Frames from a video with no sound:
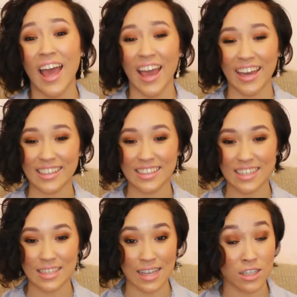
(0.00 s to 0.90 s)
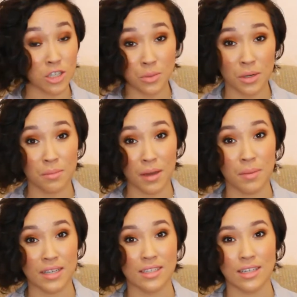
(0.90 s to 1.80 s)
And it's actually one of my
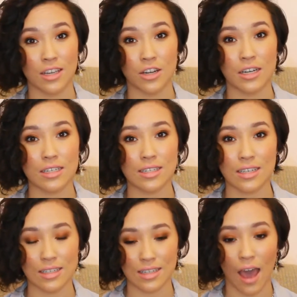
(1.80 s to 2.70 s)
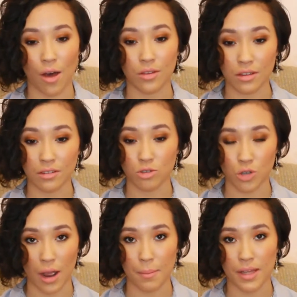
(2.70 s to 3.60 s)
biggest securities is how
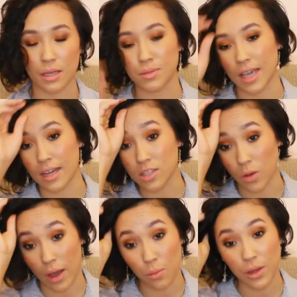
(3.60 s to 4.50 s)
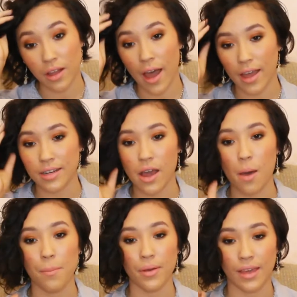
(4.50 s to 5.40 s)
dry my lips get. So I will end
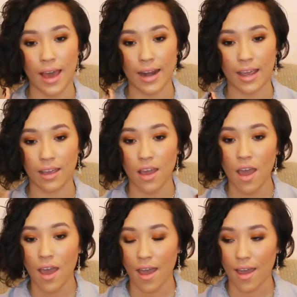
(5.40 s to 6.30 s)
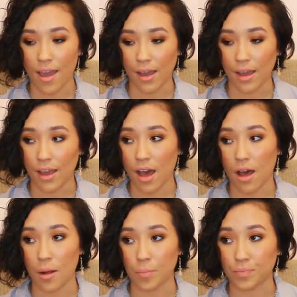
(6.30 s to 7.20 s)
up getting a
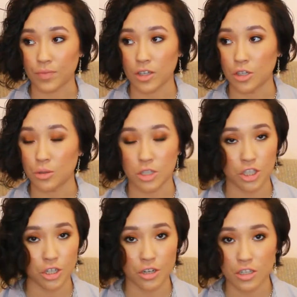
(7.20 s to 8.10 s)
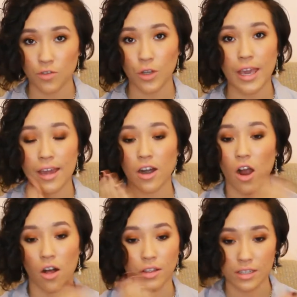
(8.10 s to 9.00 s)
a sugar exfoliator.
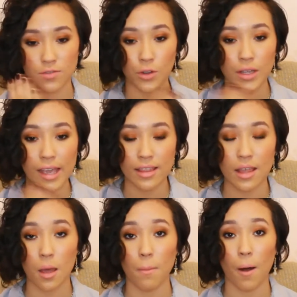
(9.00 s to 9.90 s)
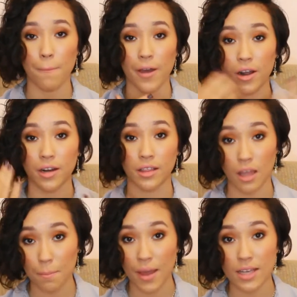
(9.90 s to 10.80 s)
I'll exfoliate them, I'll put on a
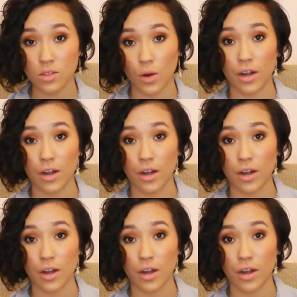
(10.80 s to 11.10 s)
lip mask right